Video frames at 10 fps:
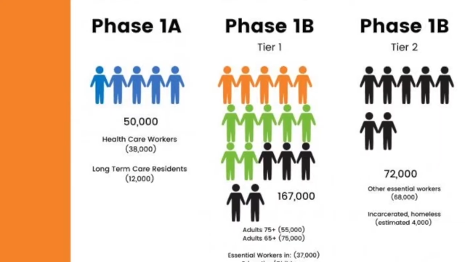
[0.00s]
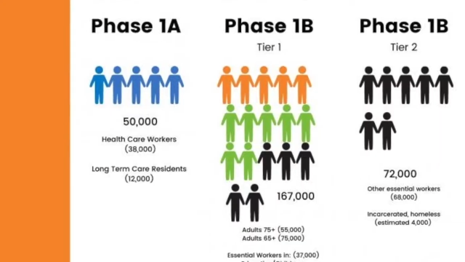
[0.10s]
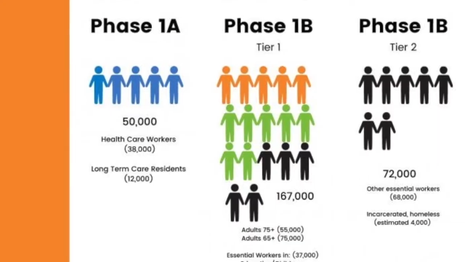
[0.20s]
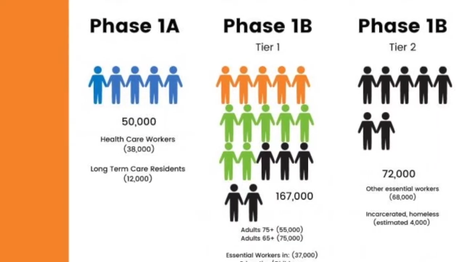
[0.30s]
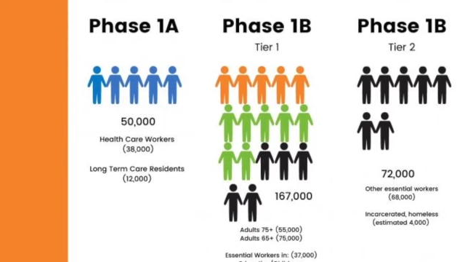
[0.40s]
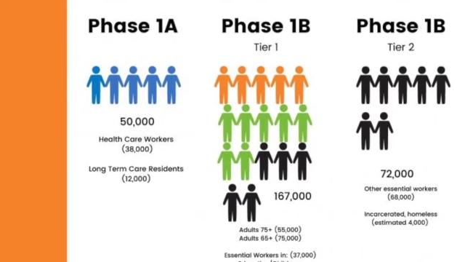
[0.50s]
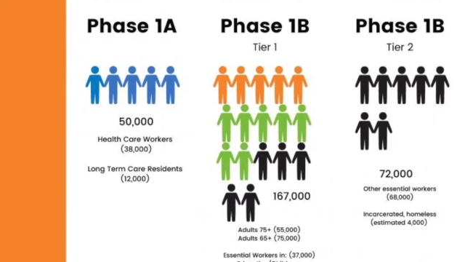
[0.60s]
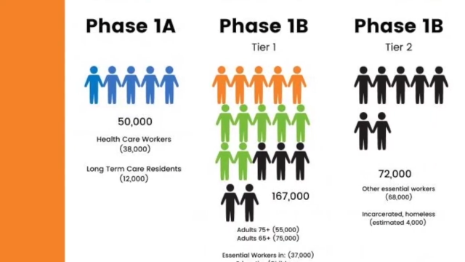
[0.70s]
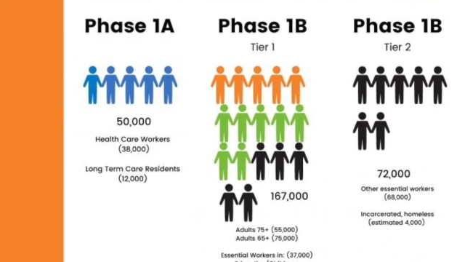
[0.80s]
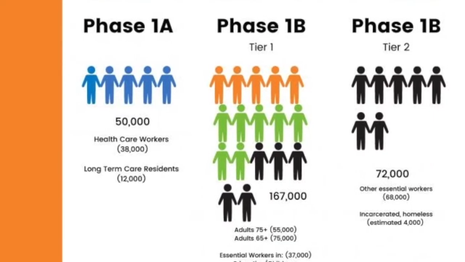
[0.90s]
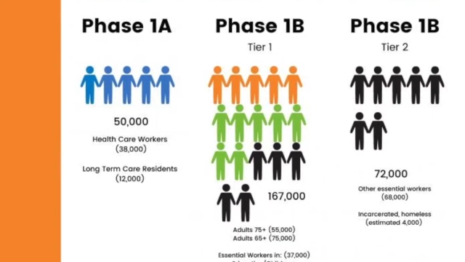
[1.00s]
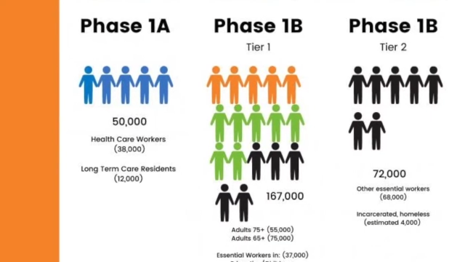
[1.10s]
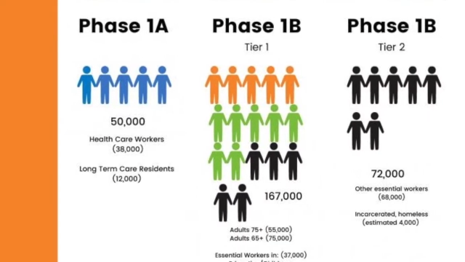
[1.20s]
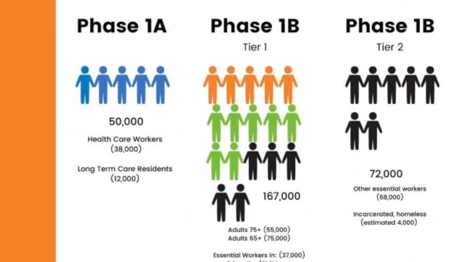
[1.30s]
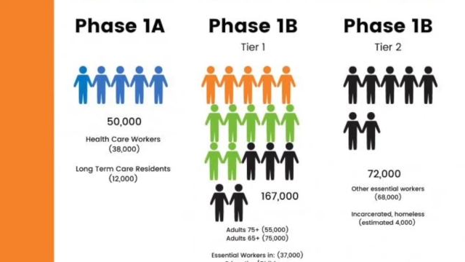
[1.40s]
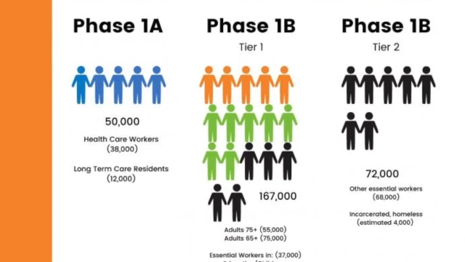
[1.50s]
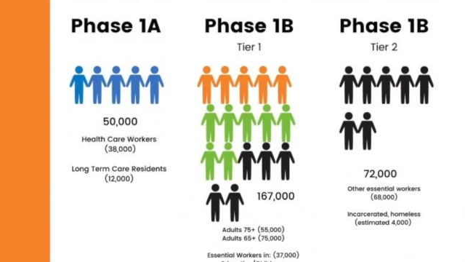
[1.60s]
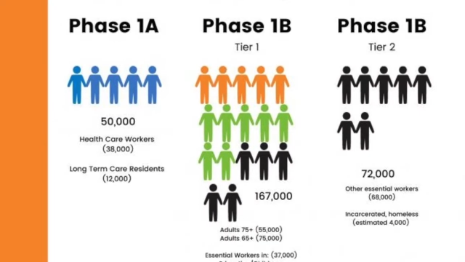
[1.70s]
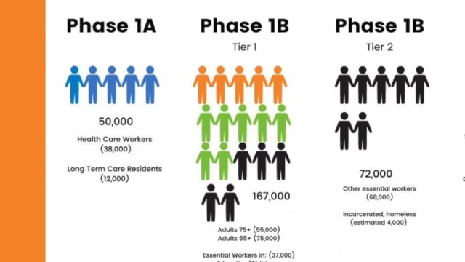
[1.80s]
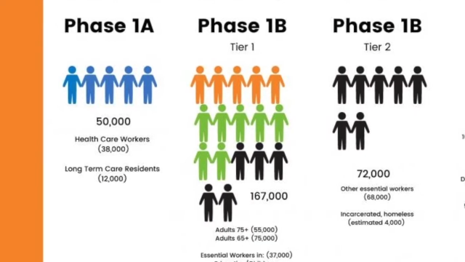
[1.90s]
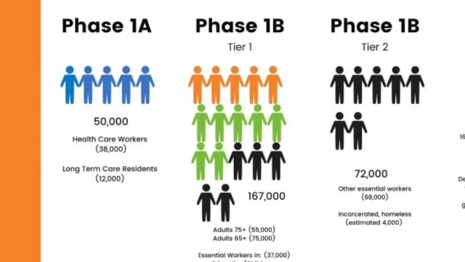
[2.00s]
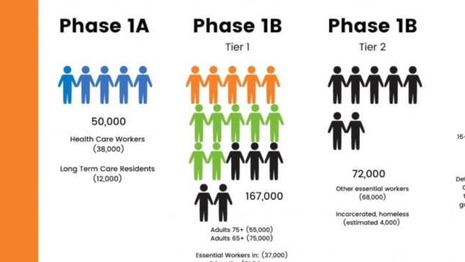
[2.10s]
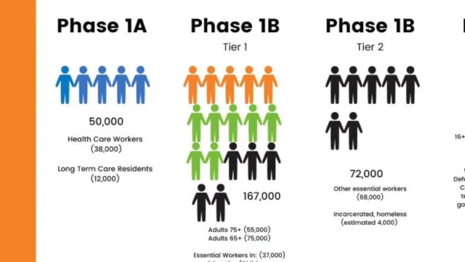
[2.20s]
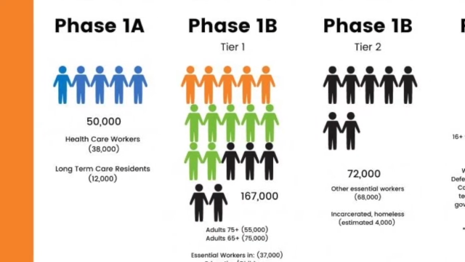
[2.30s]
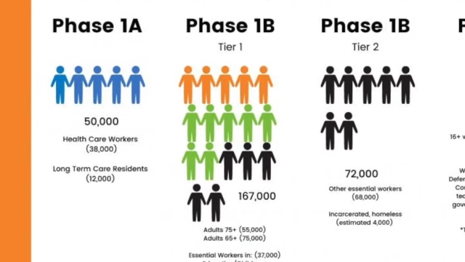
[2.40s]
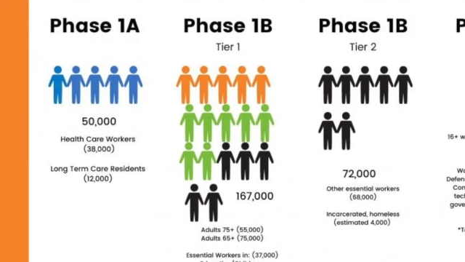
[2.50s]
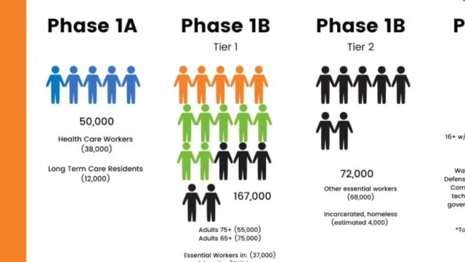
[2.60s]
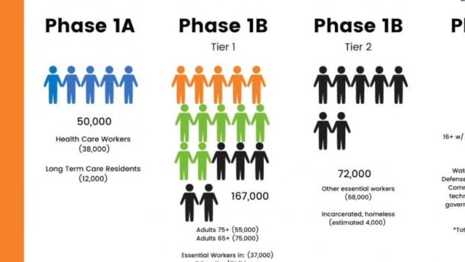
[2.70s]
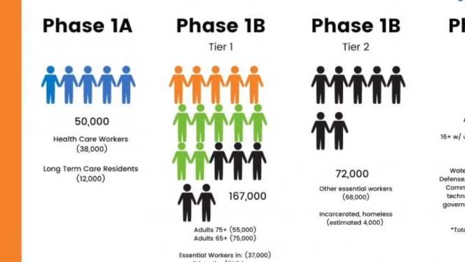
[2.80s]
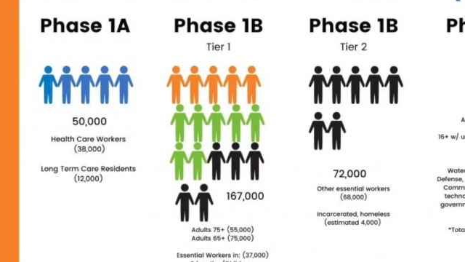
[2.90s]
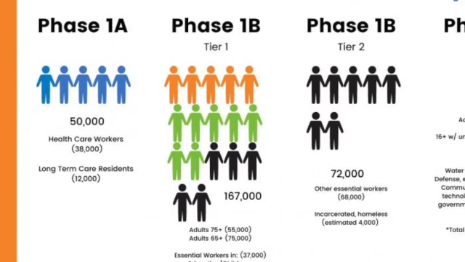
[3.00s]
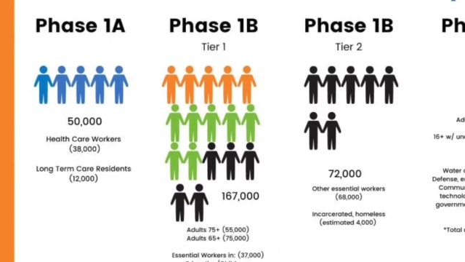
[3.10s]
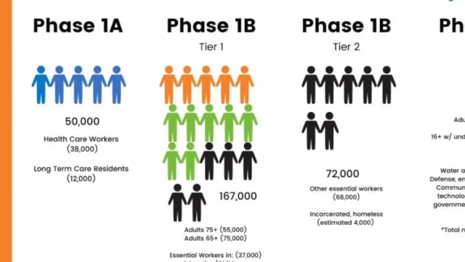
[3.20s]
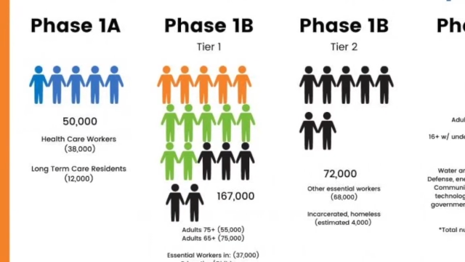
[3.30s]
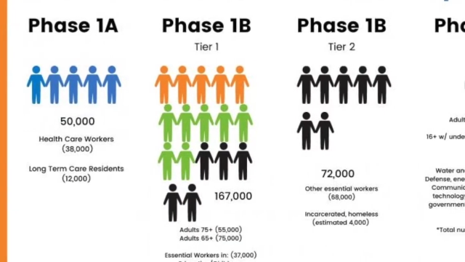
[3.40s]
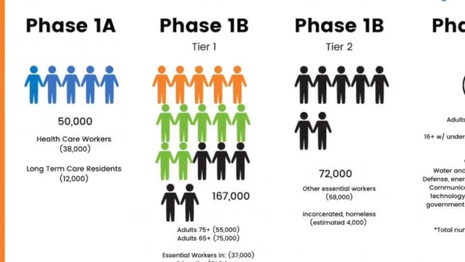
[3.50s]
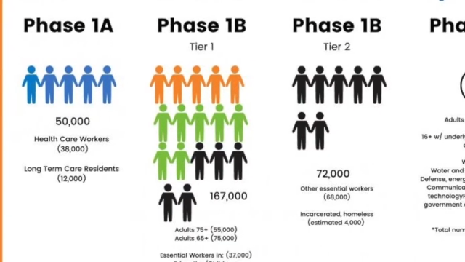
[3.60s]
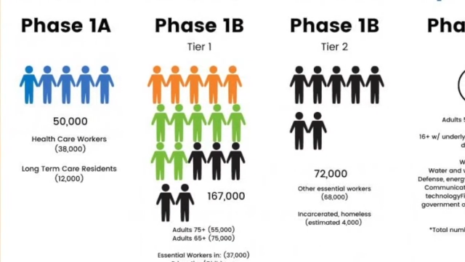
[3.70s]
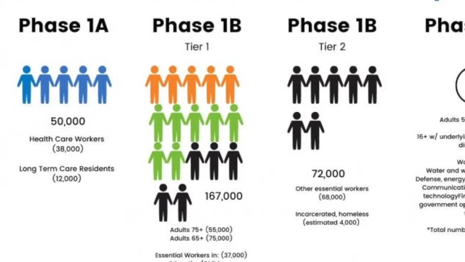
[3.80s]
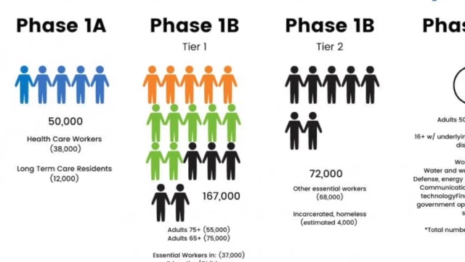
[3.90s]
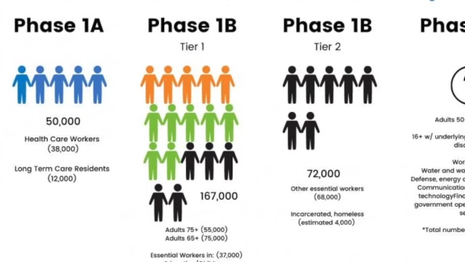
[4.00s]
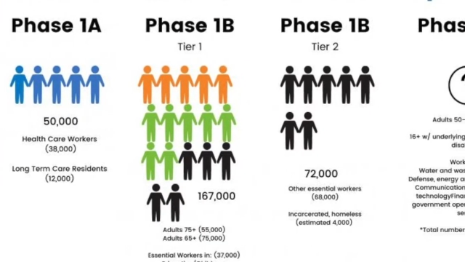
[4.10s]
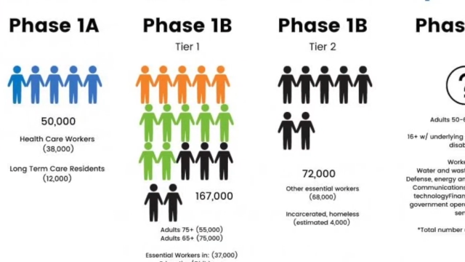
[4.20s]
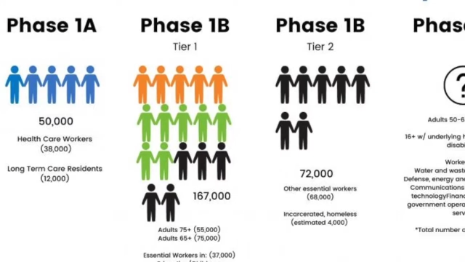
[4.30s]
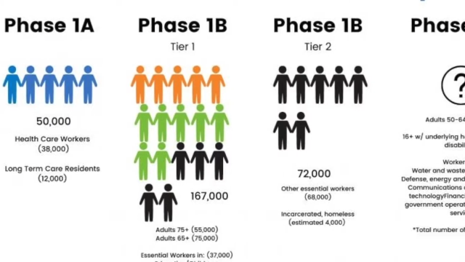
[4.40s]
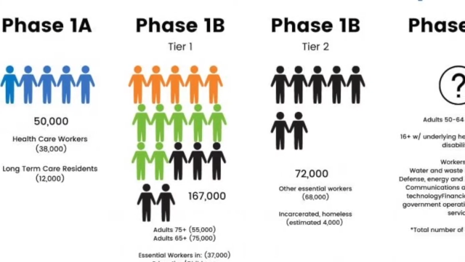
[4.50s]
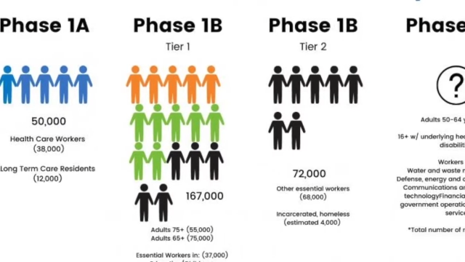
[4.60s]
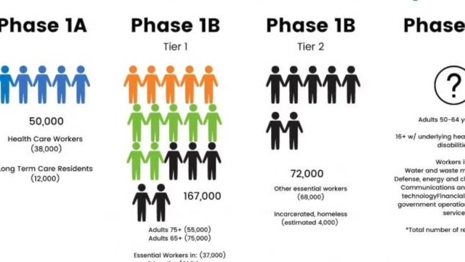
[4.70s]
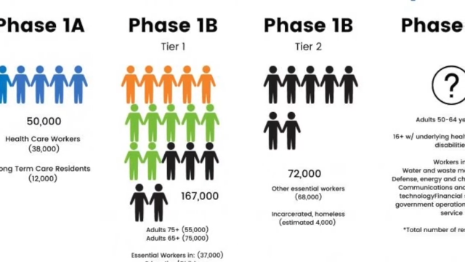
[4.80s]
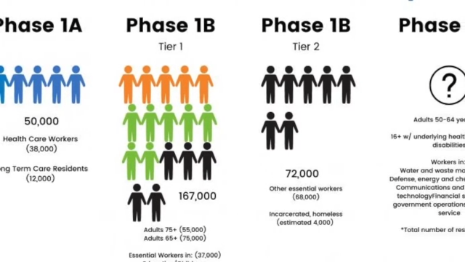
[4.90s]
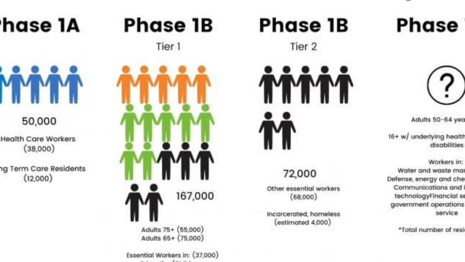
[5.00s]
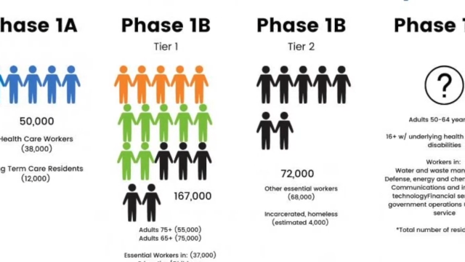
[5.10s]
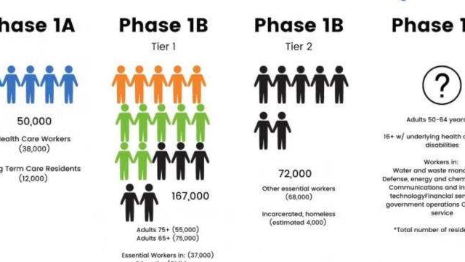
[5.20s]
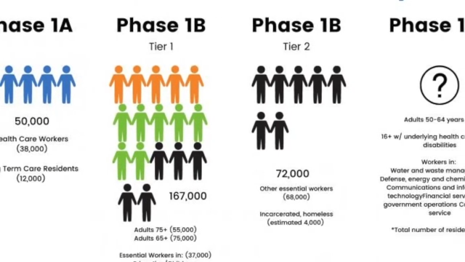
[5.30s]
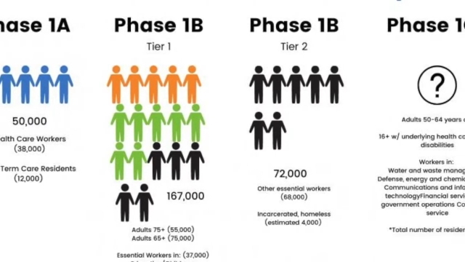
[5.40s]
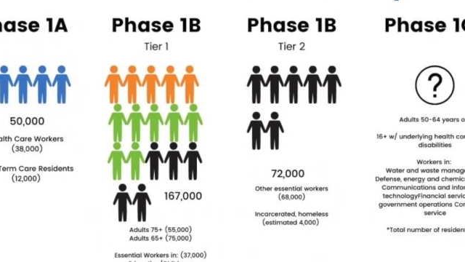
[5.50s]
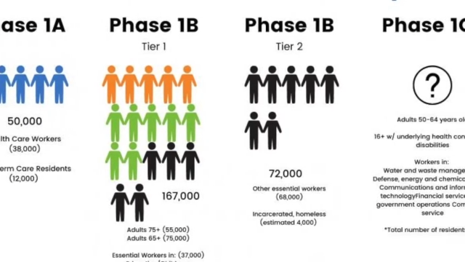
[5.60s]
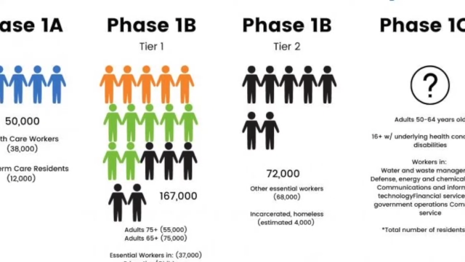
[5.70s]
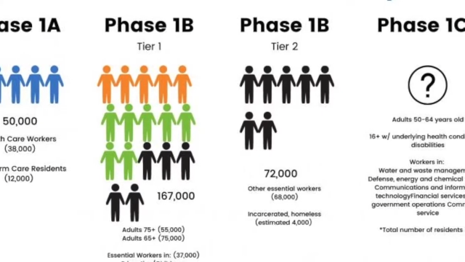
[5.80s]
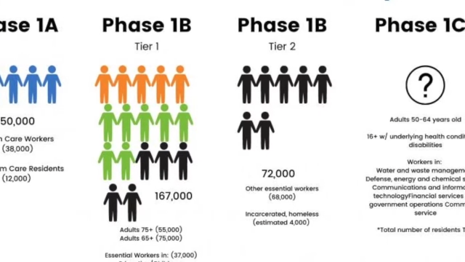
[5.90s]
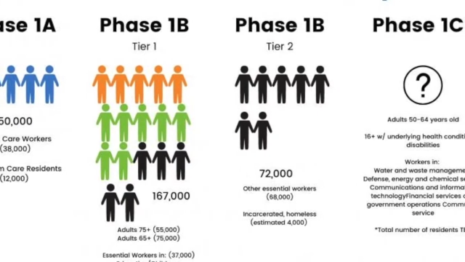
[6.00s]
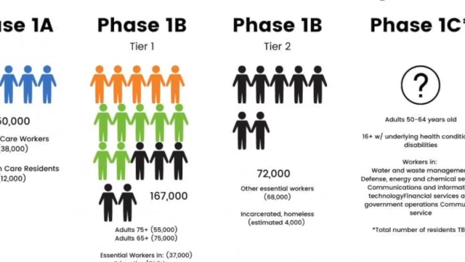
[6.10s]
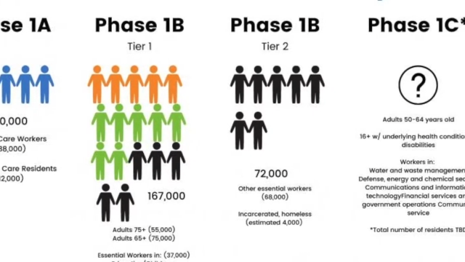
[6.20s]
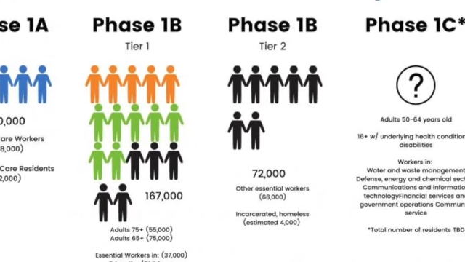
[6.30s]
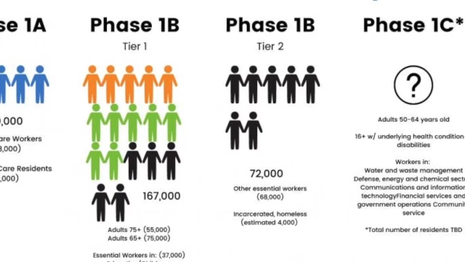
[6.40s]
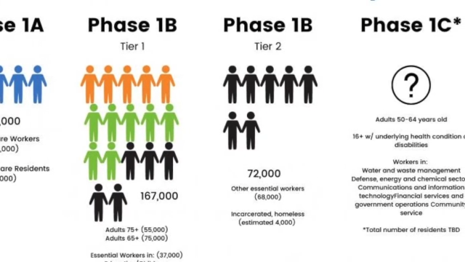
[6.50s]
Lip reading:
[unreadable: no face in view]